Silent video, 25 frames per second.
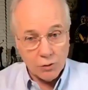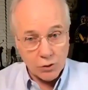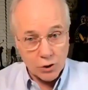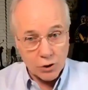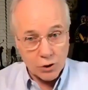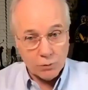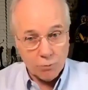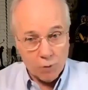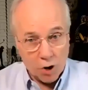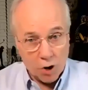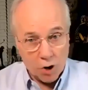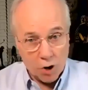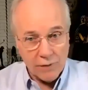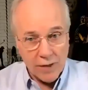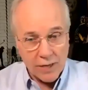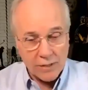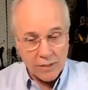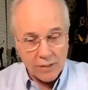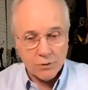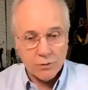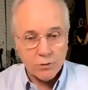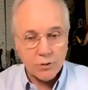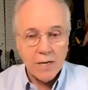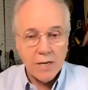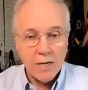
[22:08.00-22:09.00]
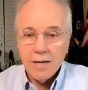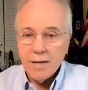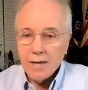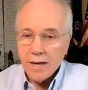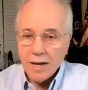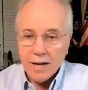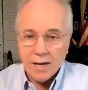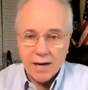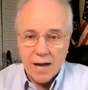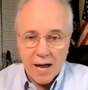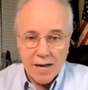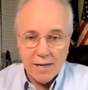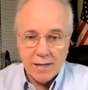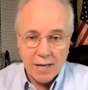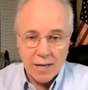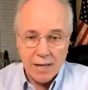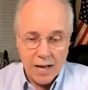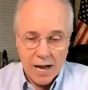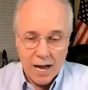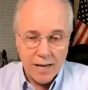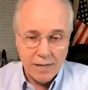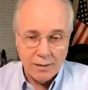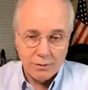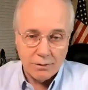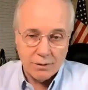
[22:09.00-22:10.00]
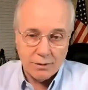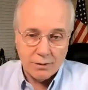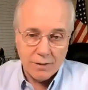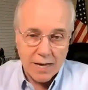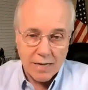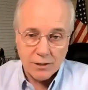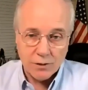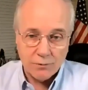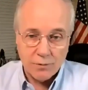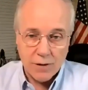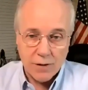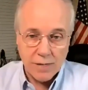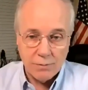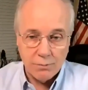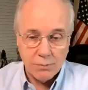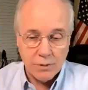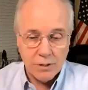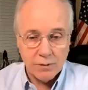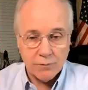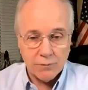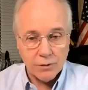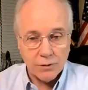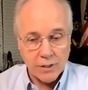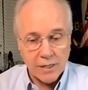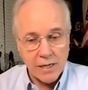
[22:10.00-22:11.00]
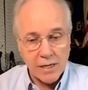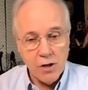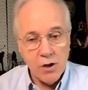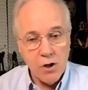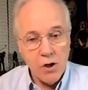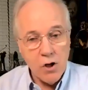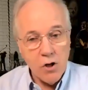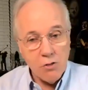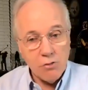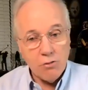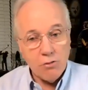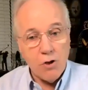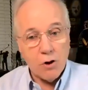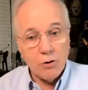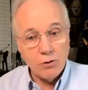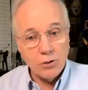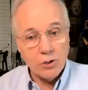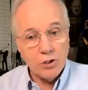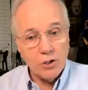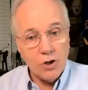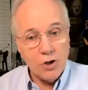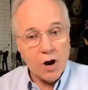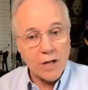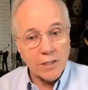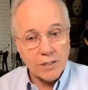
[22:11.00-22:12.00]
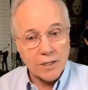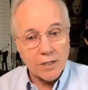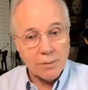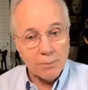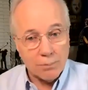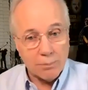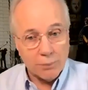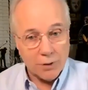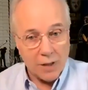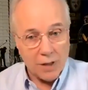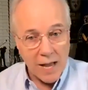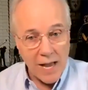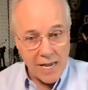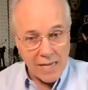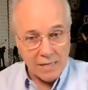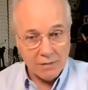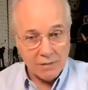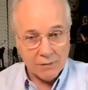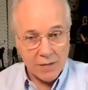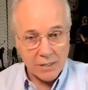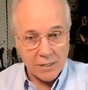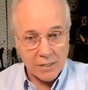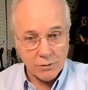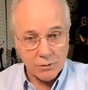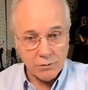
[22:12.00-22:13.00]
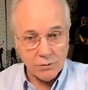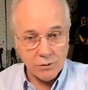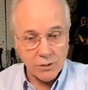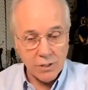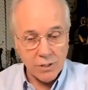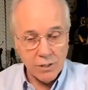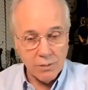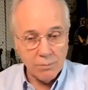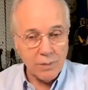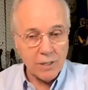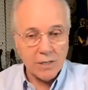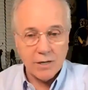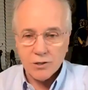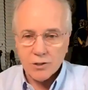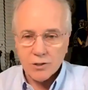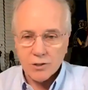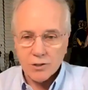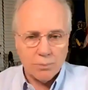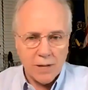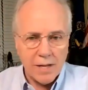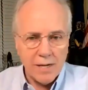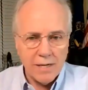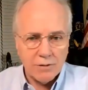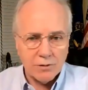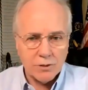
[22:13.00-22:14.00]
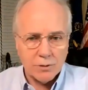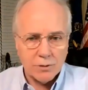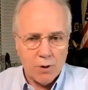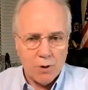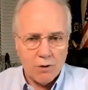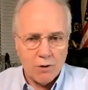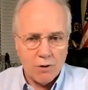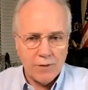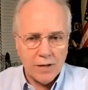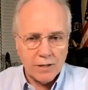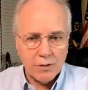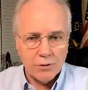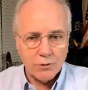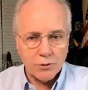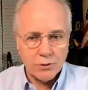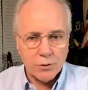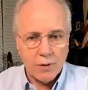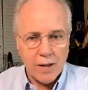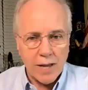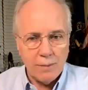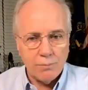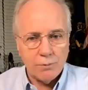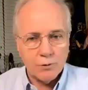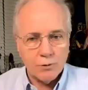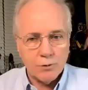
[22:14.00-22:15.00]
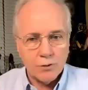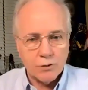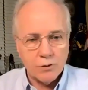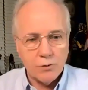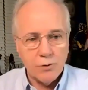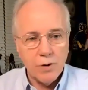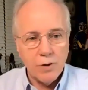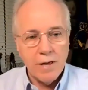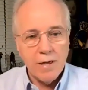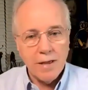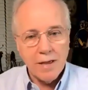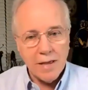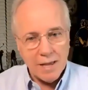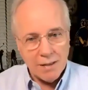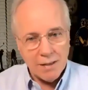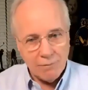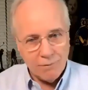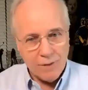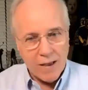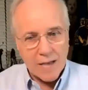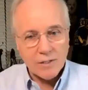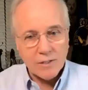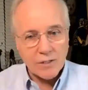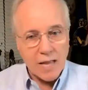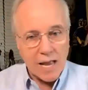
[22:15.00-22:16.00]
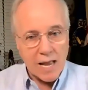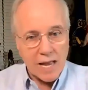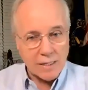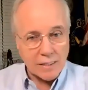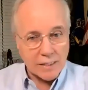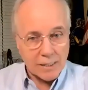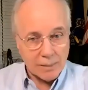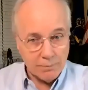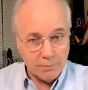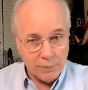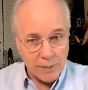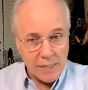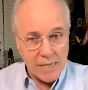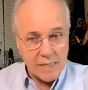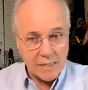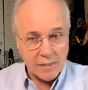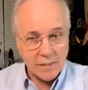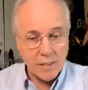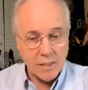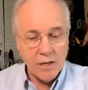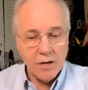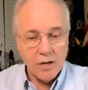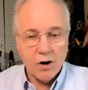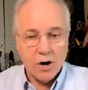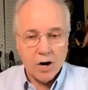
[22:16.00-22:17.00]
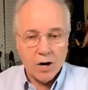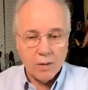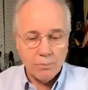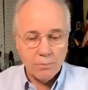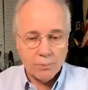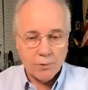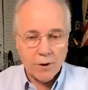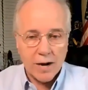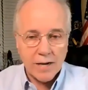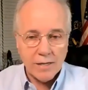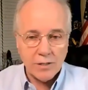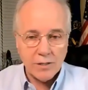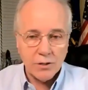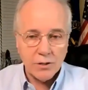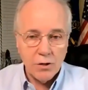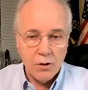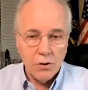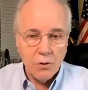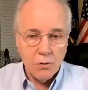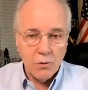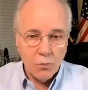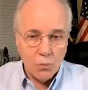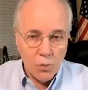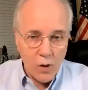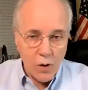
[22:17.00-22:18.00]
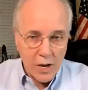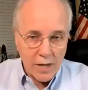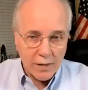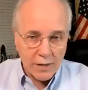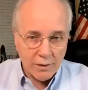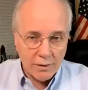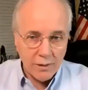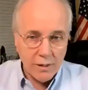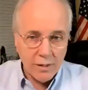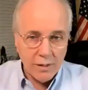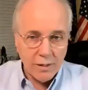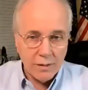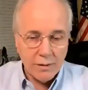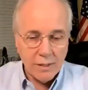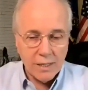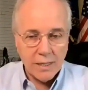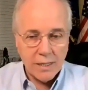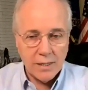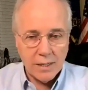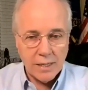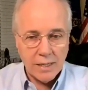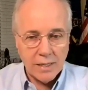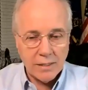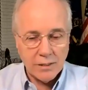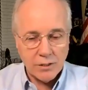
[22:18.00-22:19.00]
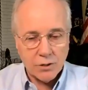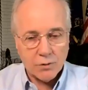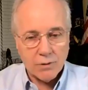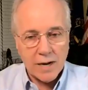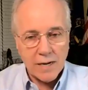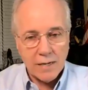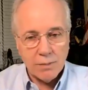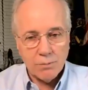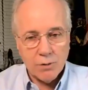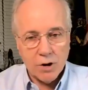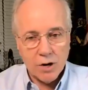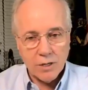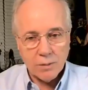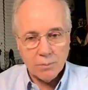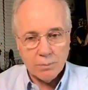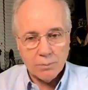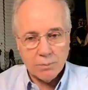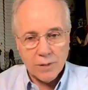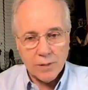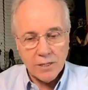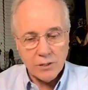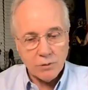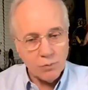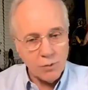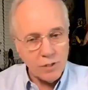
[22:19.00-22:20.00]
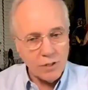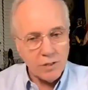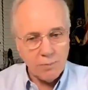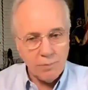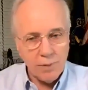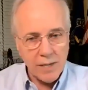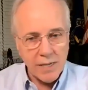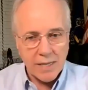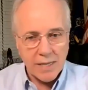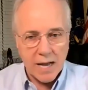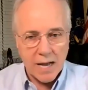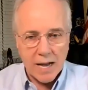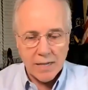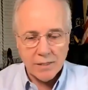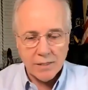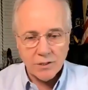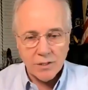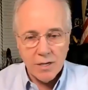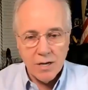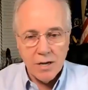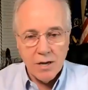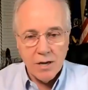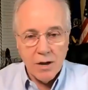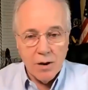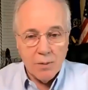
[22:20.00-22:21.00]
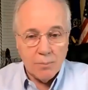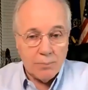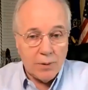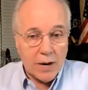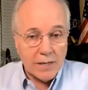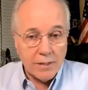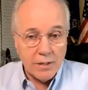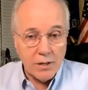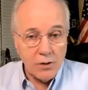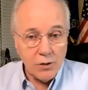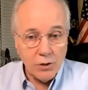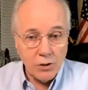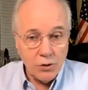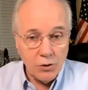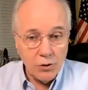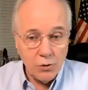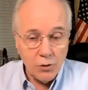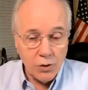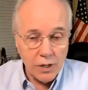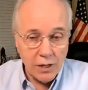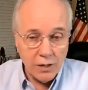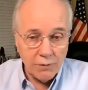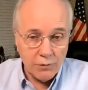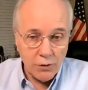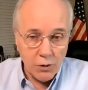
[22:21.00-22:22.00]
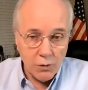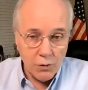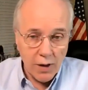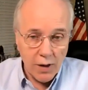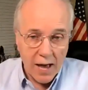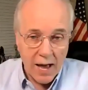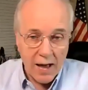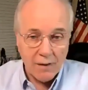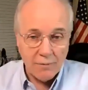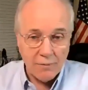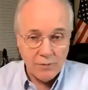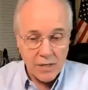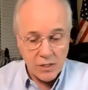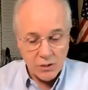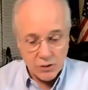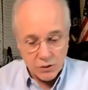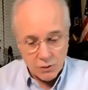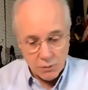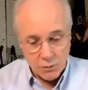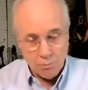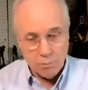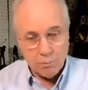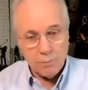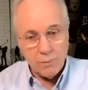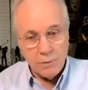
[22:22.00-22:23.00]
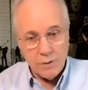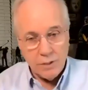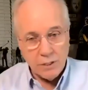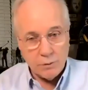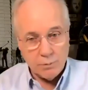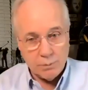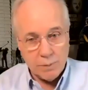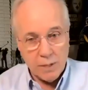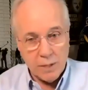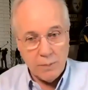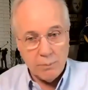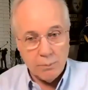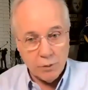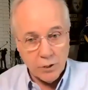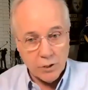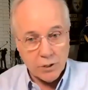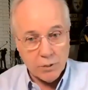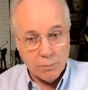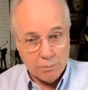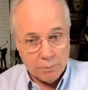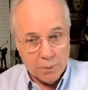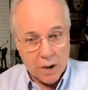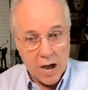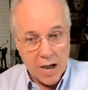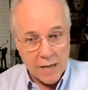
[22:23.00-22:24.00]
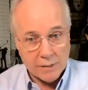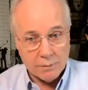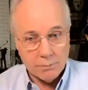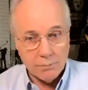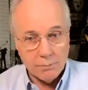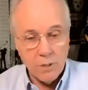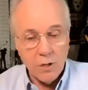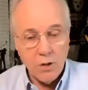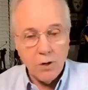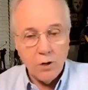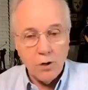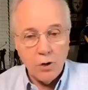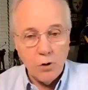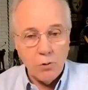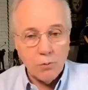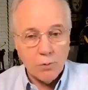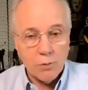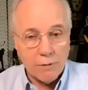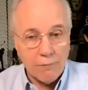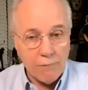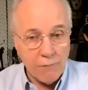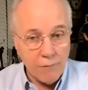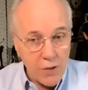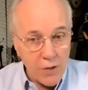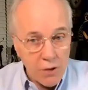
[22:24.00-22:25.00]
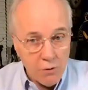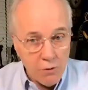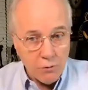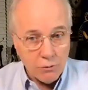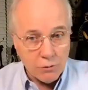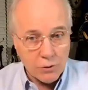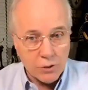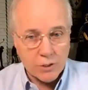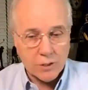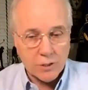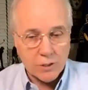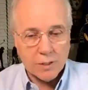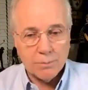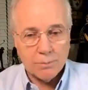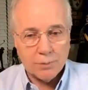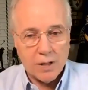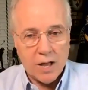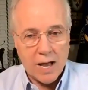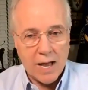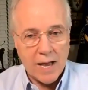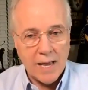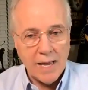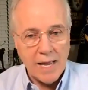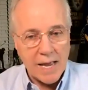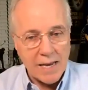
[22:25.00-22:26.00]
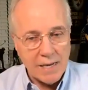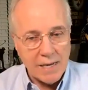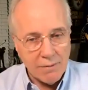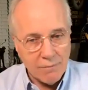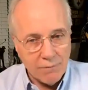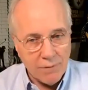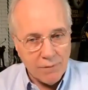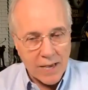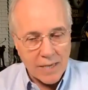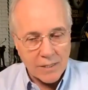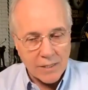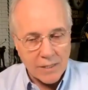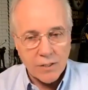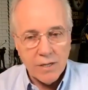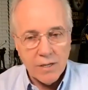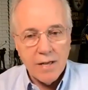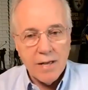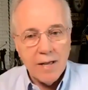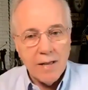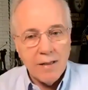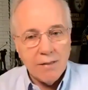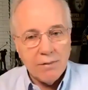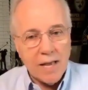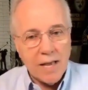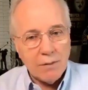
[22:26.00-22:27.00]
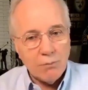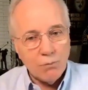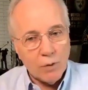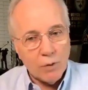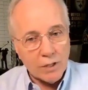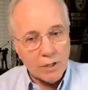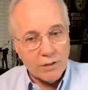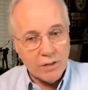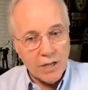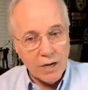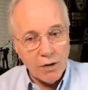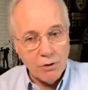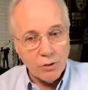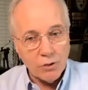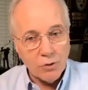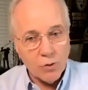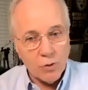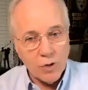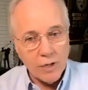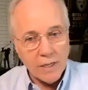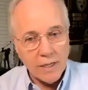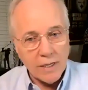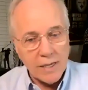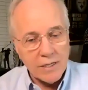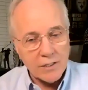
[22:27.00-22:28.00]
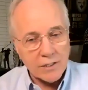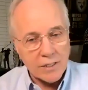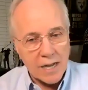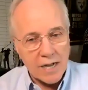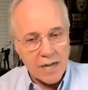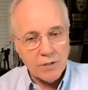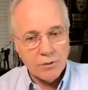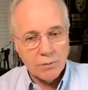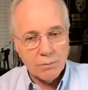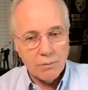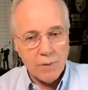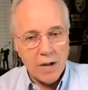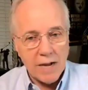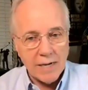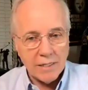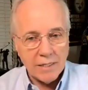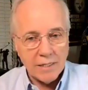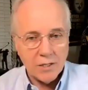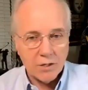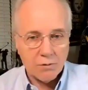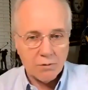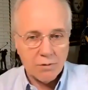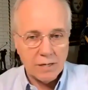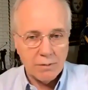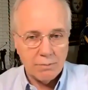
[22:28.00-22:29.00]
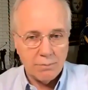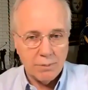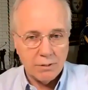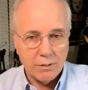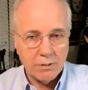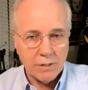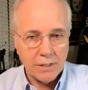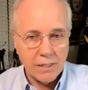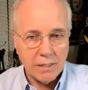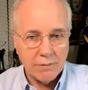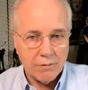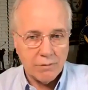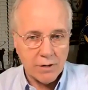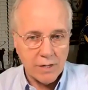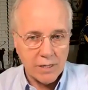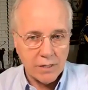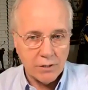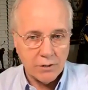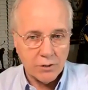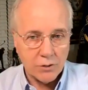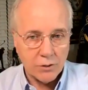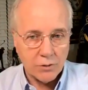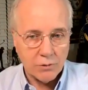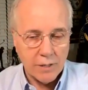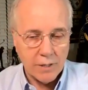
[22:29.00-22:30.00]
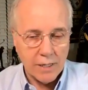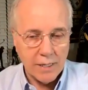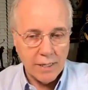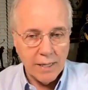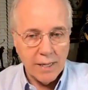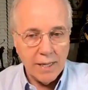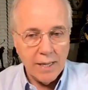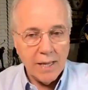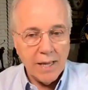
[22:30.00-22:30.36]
small vendors, and I, I, classify them differently, those non compliant vendors, because there are plenty of small vendors that are able to invest and compete on price with the in the kratom marketplace with the big guys but you, if you have these, these people at the bottom who refuse to comply and invest, then what they're doing is undermining the credibility of our industry.